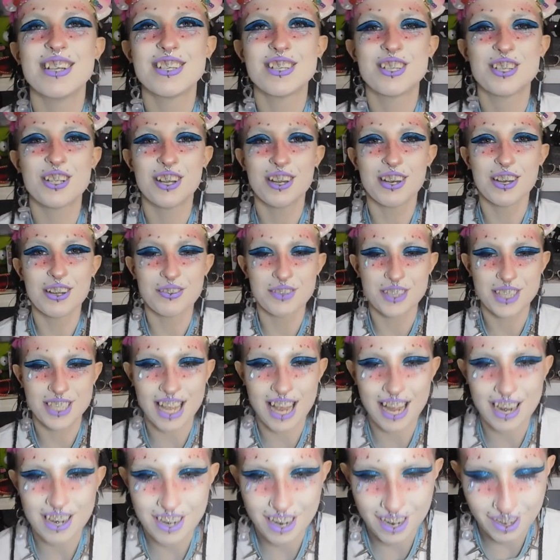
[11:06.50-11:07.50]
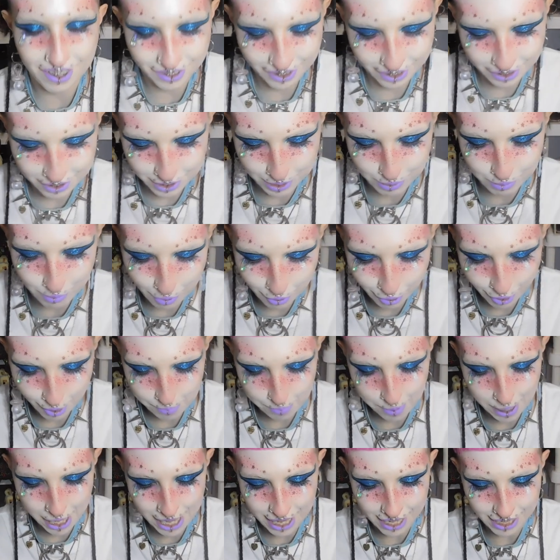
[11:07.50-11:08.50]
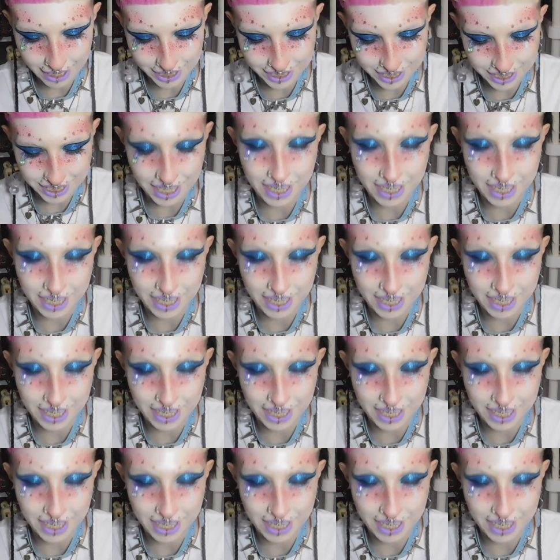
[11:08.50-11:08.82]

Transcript: shouldn't have sat down. There's more pins,